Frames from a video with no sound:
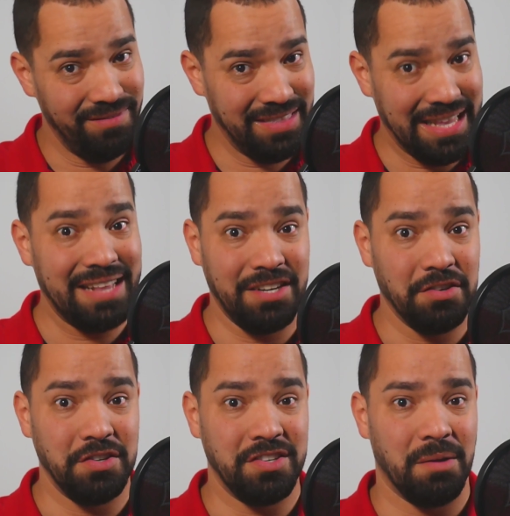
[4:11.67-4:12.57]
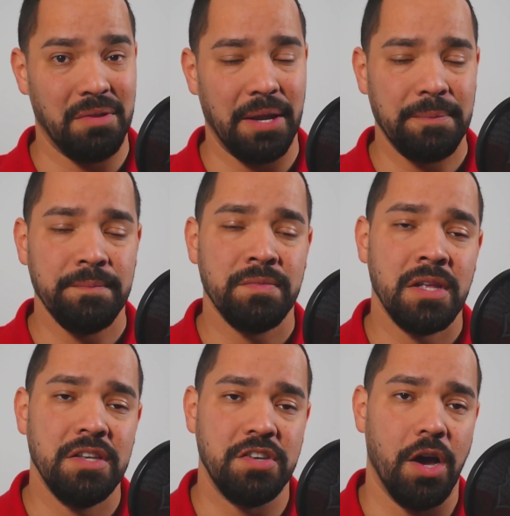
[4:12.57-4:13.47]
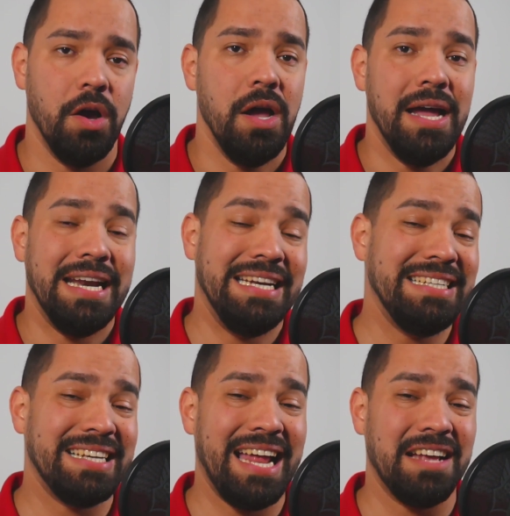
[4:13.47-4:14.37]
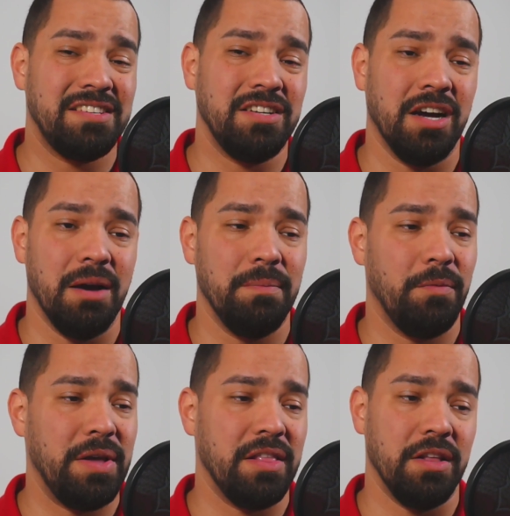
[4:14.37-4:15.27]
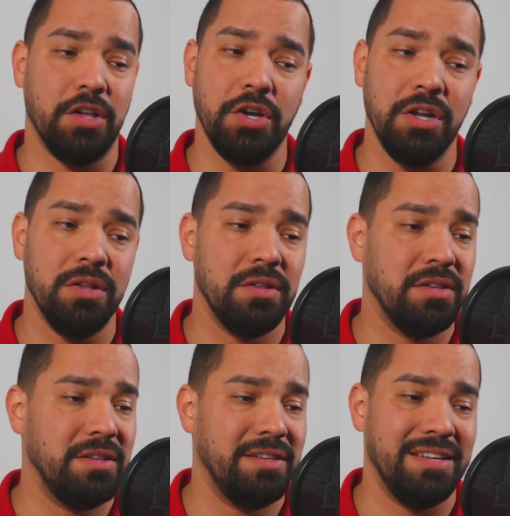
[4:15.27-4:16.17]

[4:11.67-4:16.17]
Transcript: That tells you something. So Nissan has to come with a good